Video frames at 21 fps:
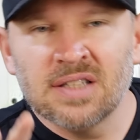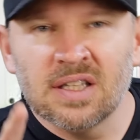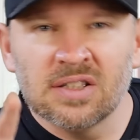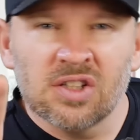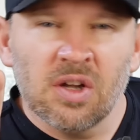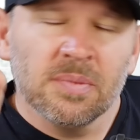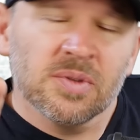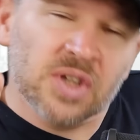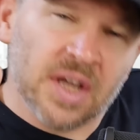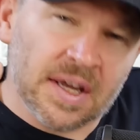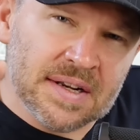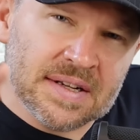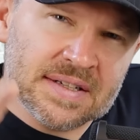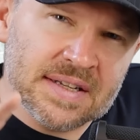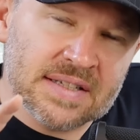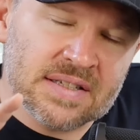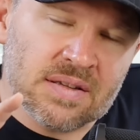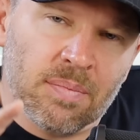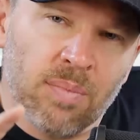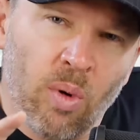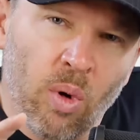it's almost kind of
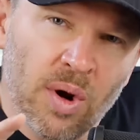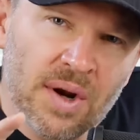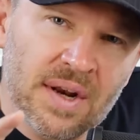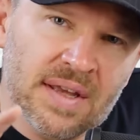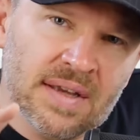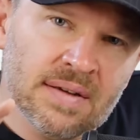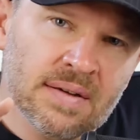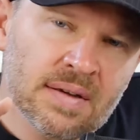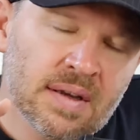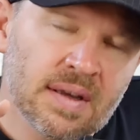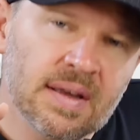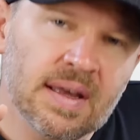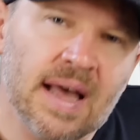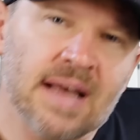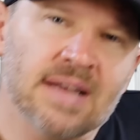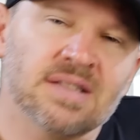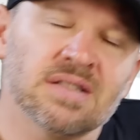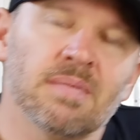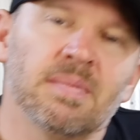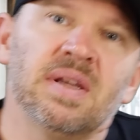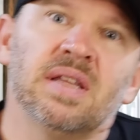disappointing
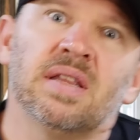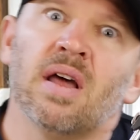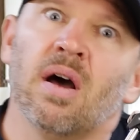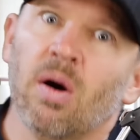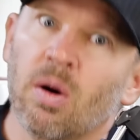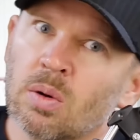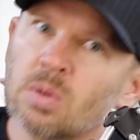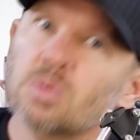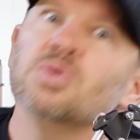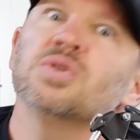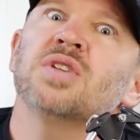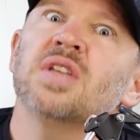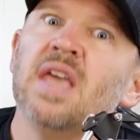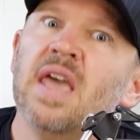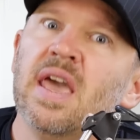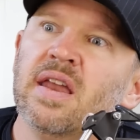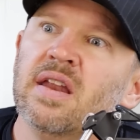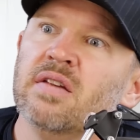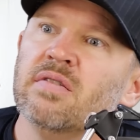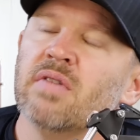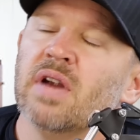as somebody that owns
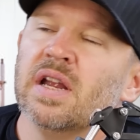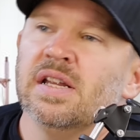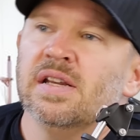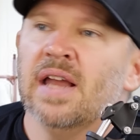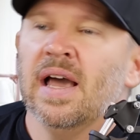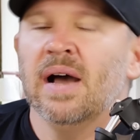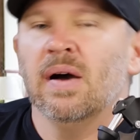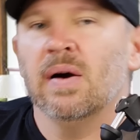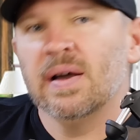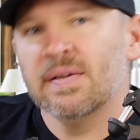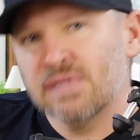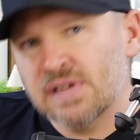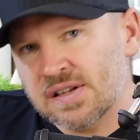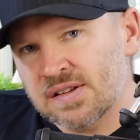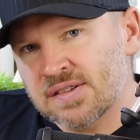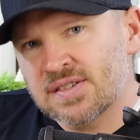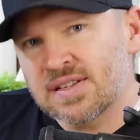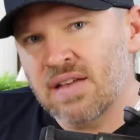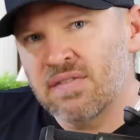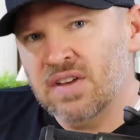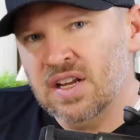Canon right now, I've got a
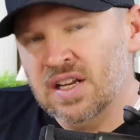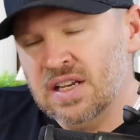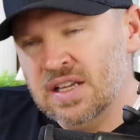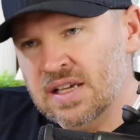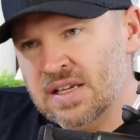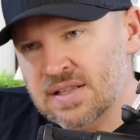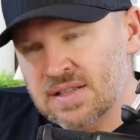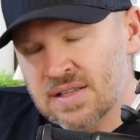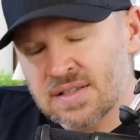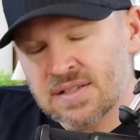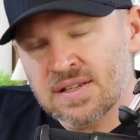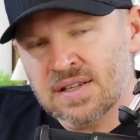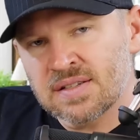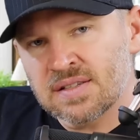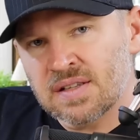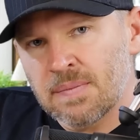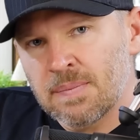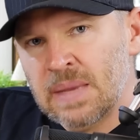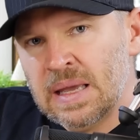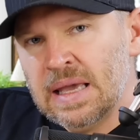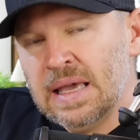70D in the
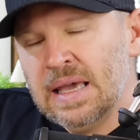system,